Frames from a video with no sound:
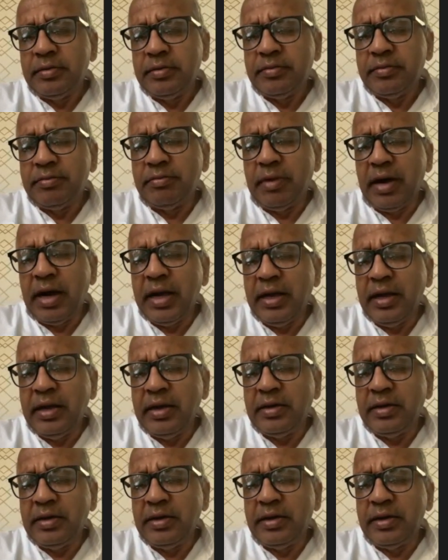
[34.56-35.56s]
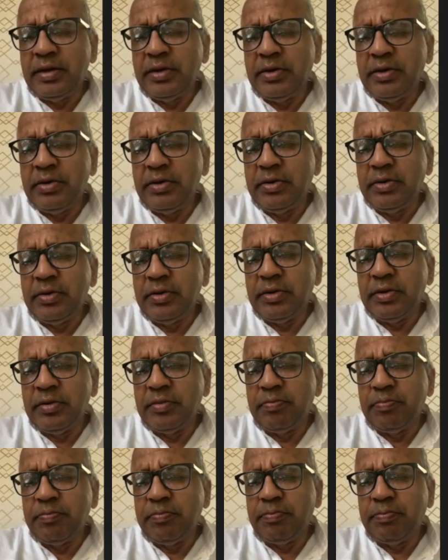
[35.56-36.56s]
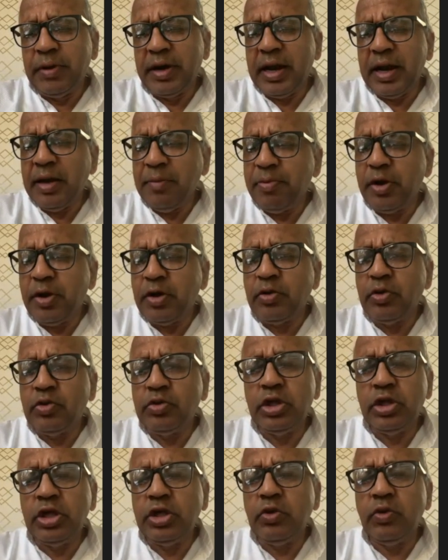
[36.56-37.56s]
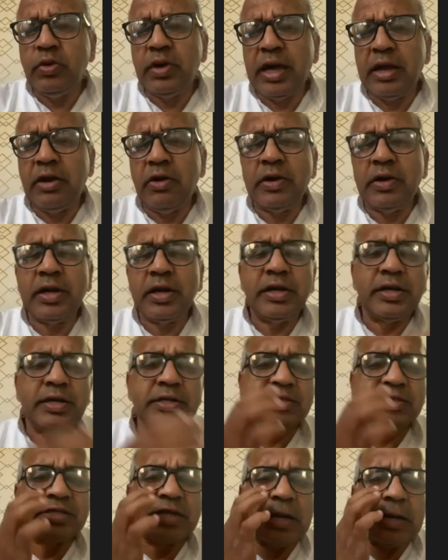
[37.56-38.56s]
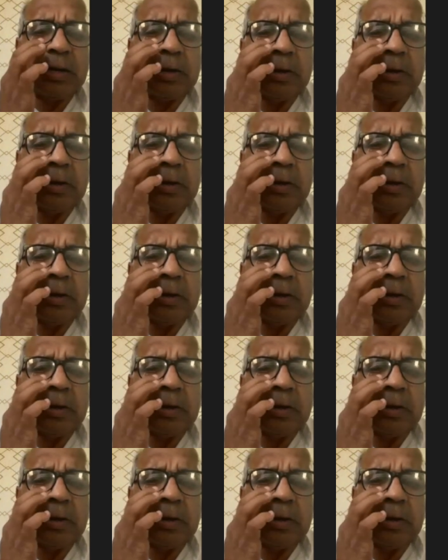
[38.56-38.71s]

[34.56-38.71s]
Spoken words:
My para prakriti you cannot understand.